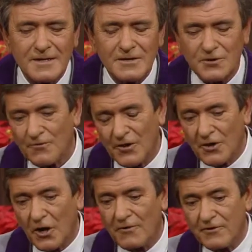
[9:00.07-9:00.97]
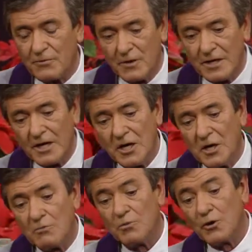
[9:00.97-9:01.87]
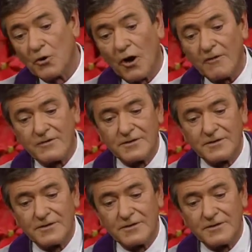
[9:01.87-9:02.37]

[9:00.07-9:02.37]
So very often we put off